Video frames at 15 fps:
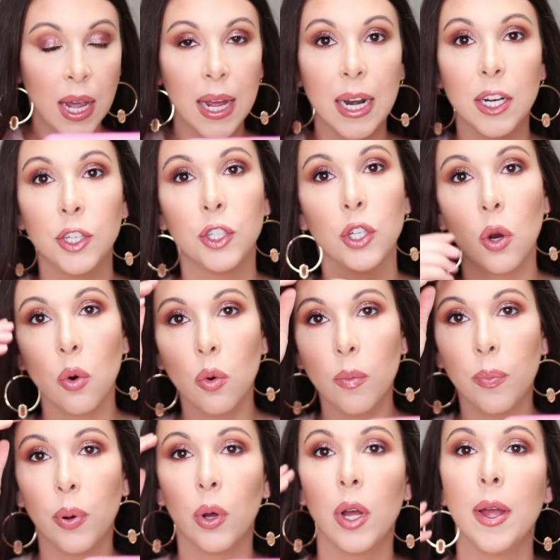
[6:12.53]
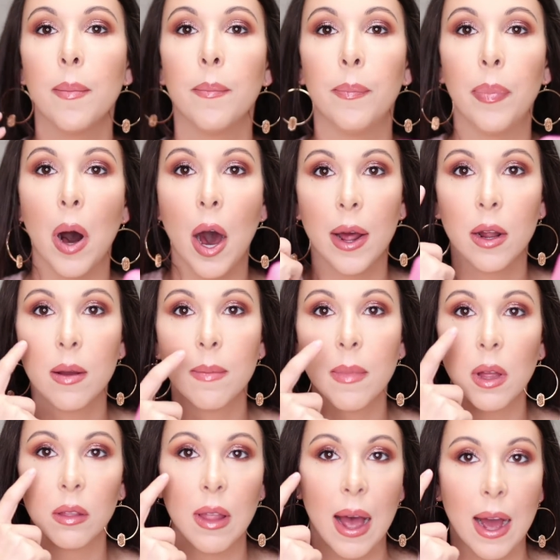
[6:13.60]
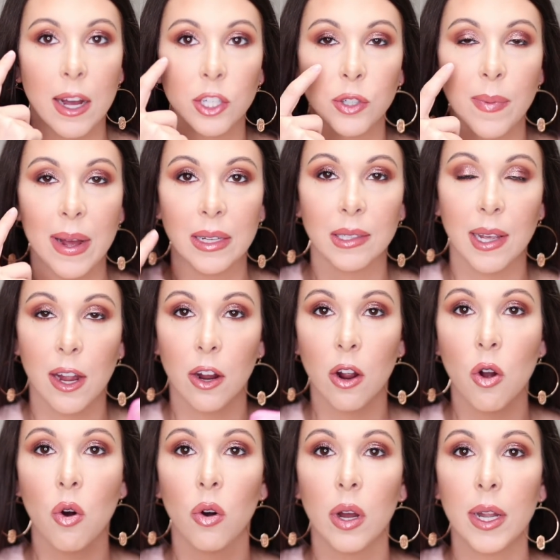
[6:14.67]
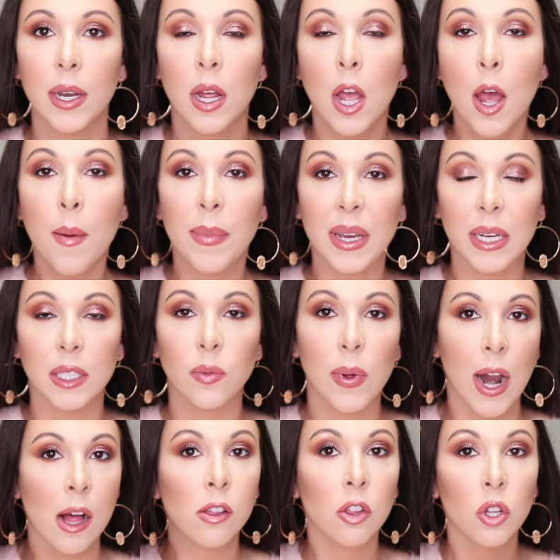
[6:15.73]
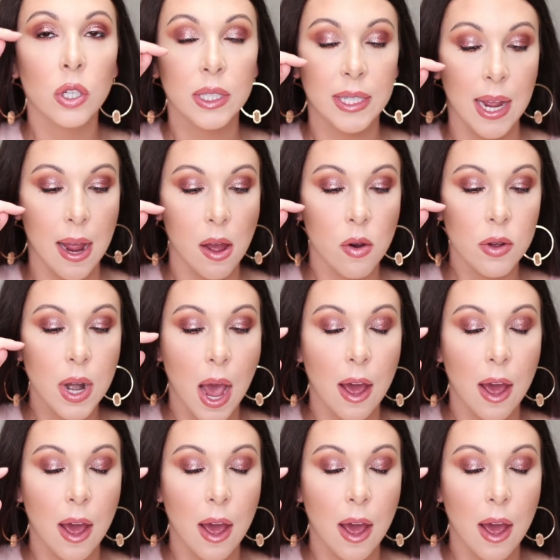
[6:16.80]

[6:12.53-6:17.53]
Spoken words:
And I don't put bottom lash mascara on because when I look down,